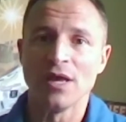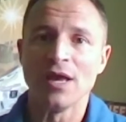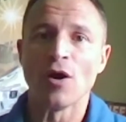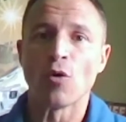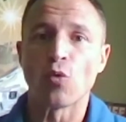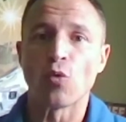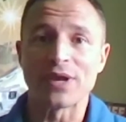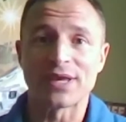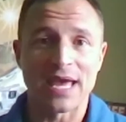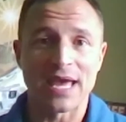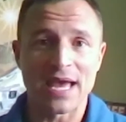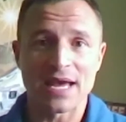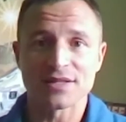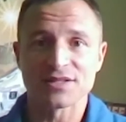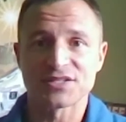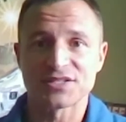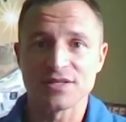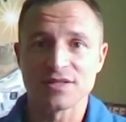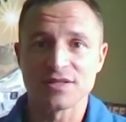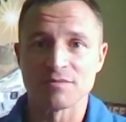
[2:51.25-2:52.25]
We can
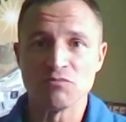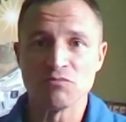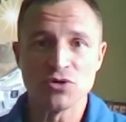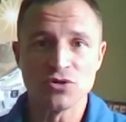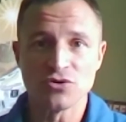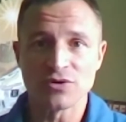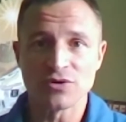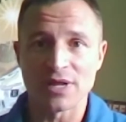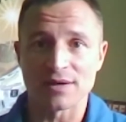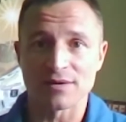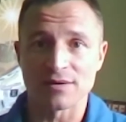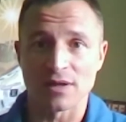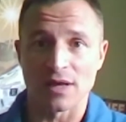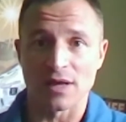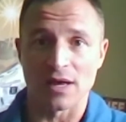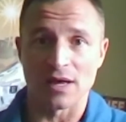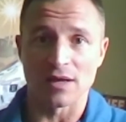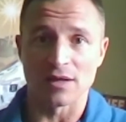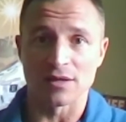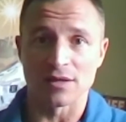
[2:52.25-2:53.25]
see the moon
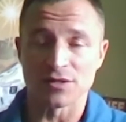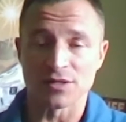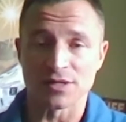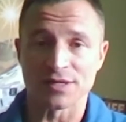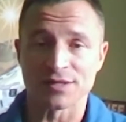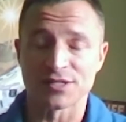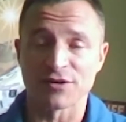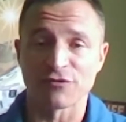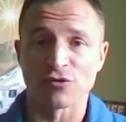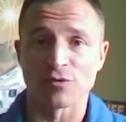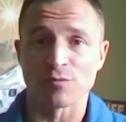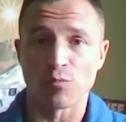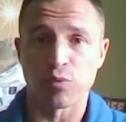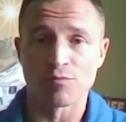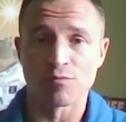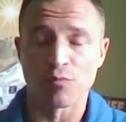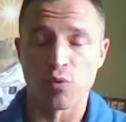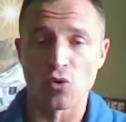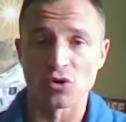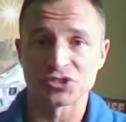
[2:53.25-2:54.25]
at different
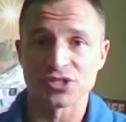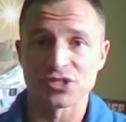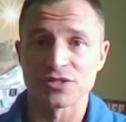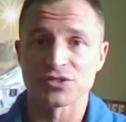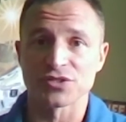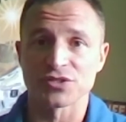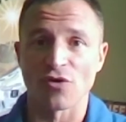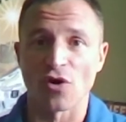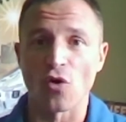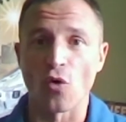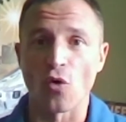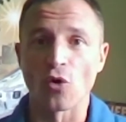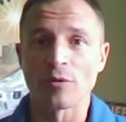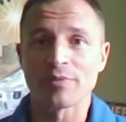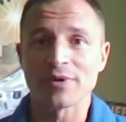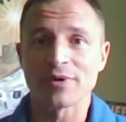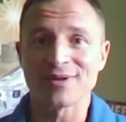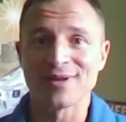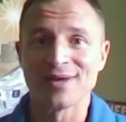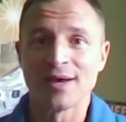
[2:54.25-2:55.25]
portions of our
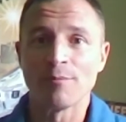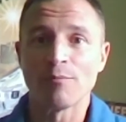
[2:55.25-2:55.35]
orbit,